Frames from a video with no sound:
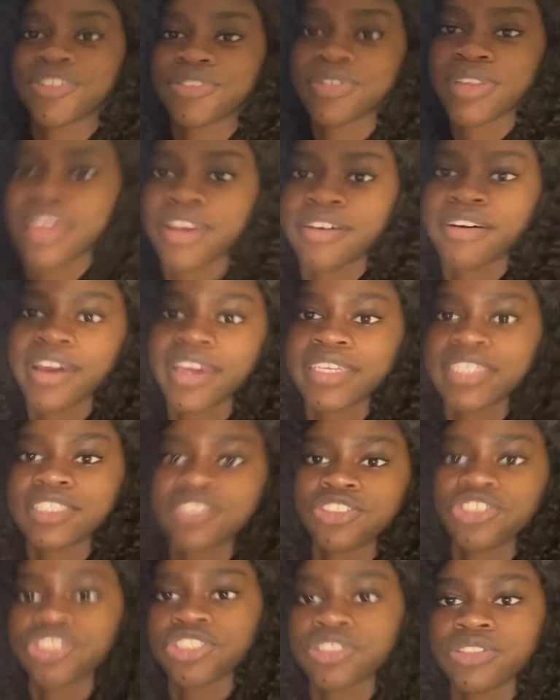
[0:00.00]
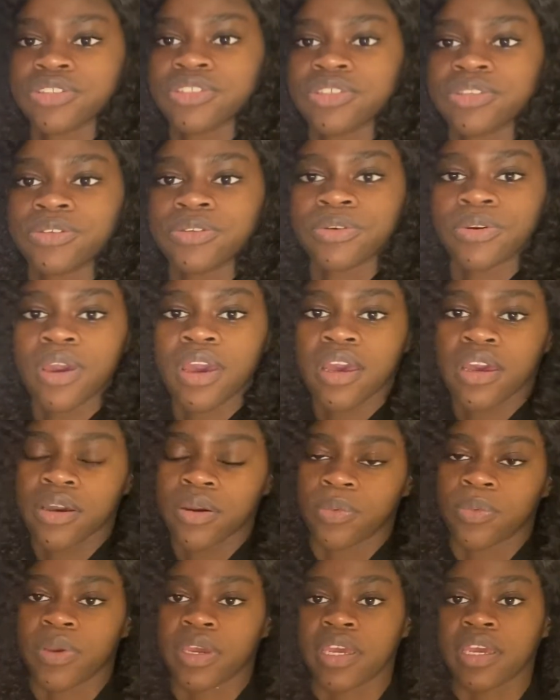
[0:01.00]
now I can show you
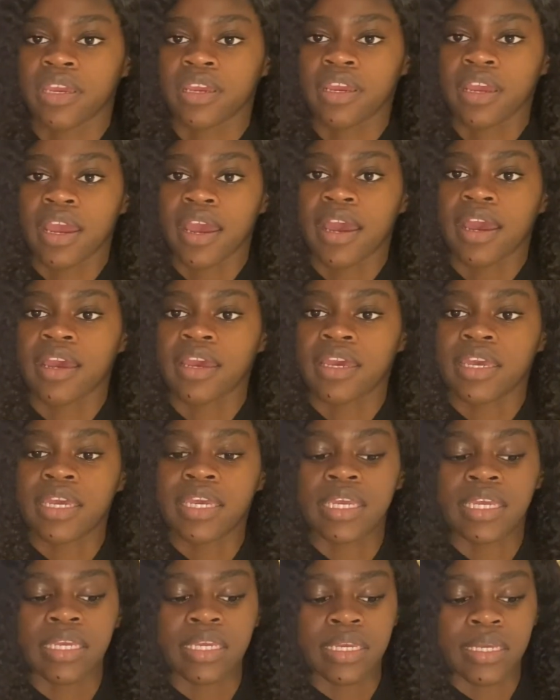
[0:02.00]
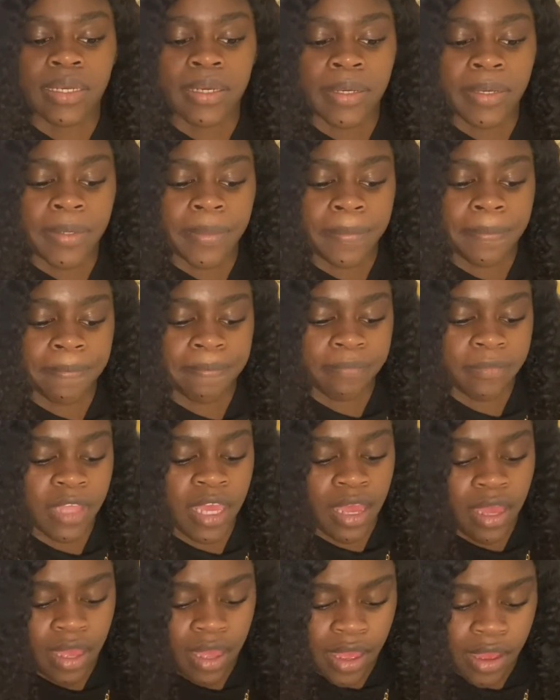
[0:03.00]
where I
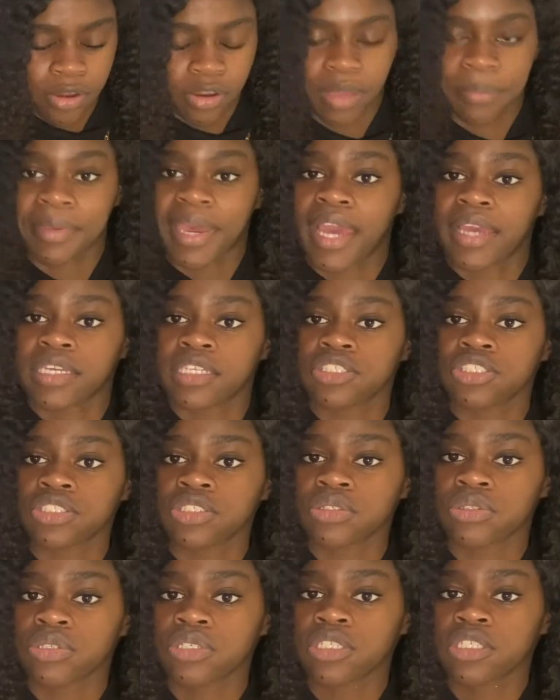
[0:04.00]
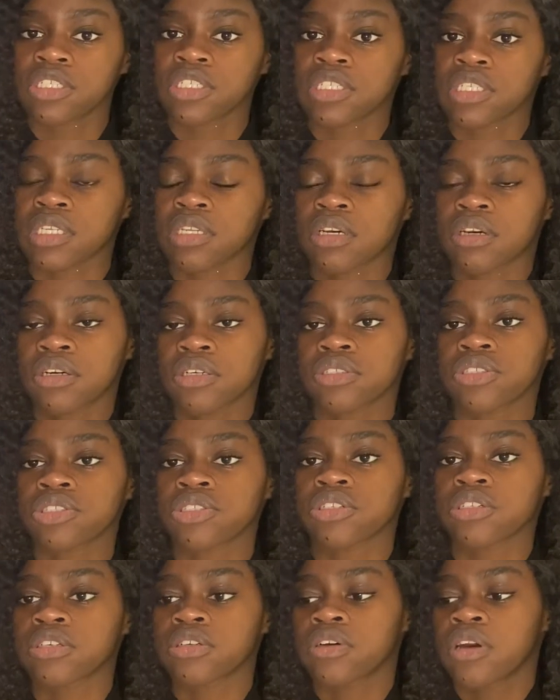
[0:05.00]
how I package the orders, and
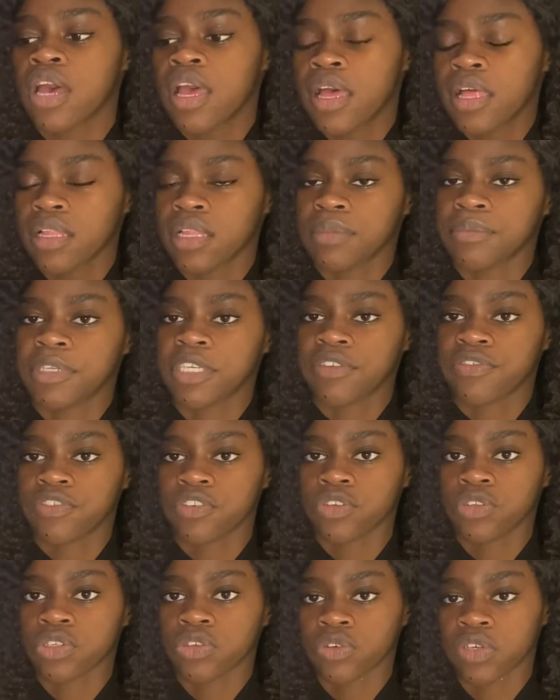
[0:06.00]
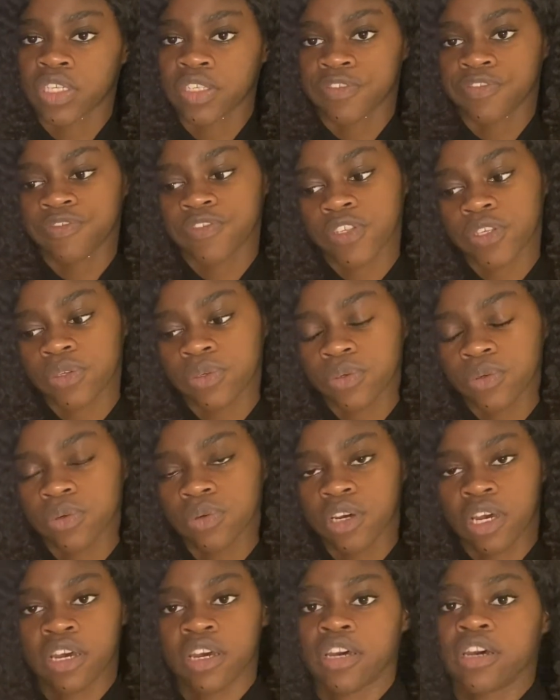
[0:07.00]
also let me give you a quick view
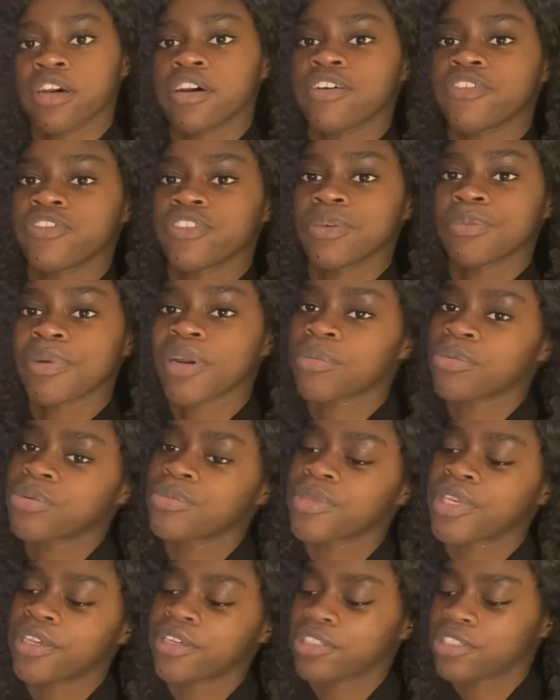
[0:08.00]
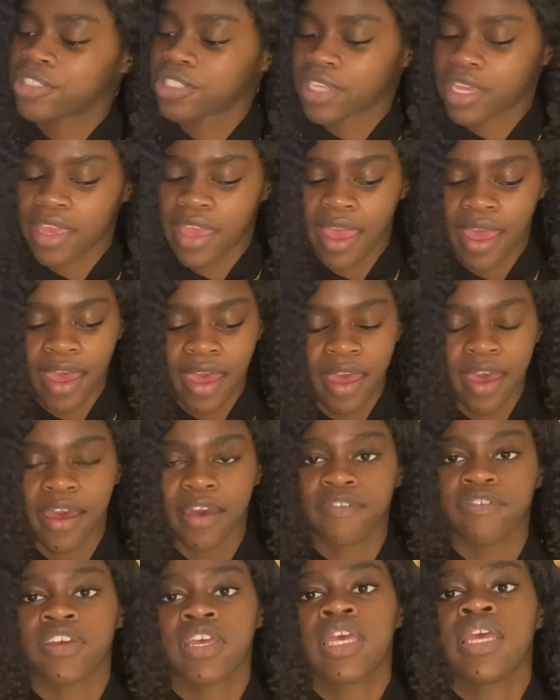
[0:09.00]
of the bubble mailers I have.
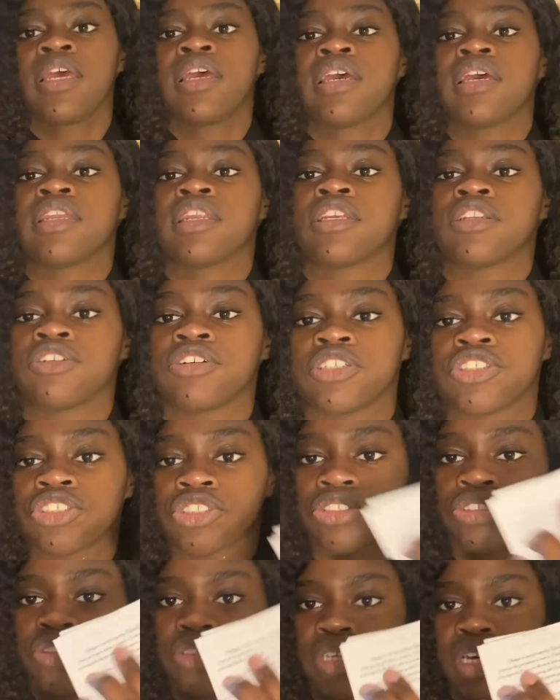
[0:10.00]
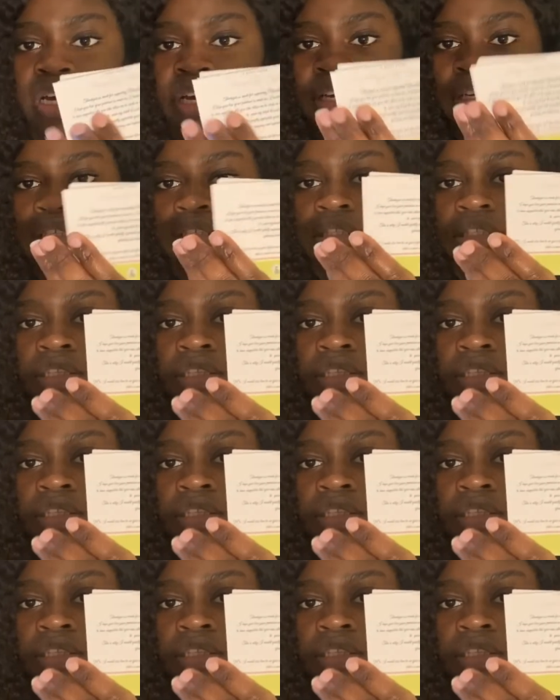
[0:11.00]
And I know I showed you guys the